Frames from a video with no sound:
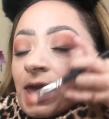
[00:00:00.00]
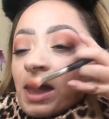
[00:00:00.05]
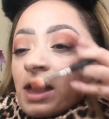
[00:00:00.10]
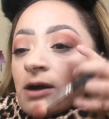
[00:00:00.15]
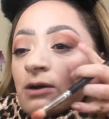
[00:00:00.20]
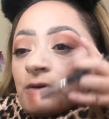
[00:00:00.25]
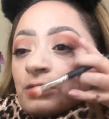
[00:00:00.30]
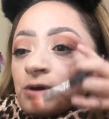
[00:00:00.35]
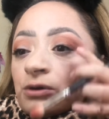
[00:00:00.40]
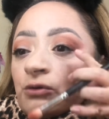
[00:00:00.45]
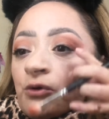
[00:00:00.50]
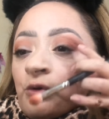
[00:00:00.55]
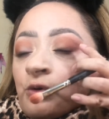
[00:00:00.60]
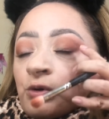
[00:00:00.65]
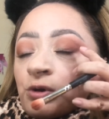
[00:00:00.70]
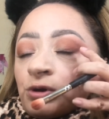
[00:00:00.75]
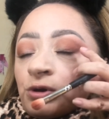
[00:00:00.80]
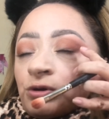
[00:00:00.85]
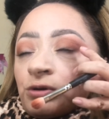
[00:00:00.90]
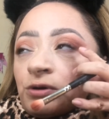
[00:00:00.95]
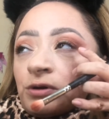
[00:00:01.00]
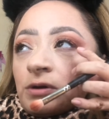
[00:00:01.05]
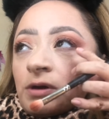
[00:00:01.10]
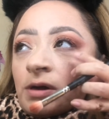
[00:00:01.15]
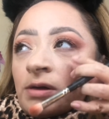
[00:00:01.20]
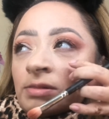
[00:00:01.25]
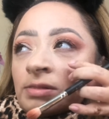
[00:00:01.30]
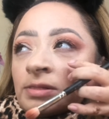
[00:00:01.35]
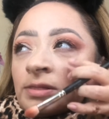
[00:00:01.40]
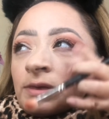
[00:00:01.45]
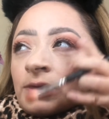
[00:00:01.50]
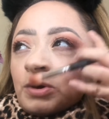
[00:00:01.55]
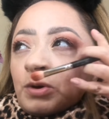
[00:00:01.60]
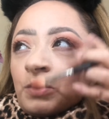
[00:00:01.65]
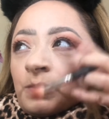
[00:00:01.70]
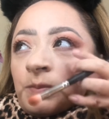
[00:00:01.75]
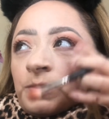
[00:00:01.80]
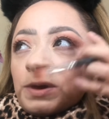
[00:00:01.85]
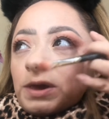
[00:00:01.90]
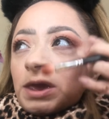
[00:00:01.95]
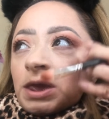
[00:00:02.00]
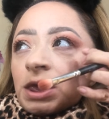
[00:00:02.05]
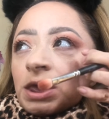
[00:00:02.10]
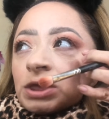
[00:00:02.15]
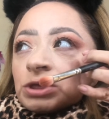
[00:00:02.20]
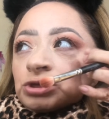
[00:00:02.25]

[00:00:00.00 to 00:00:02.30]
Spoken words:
outer corner a little bit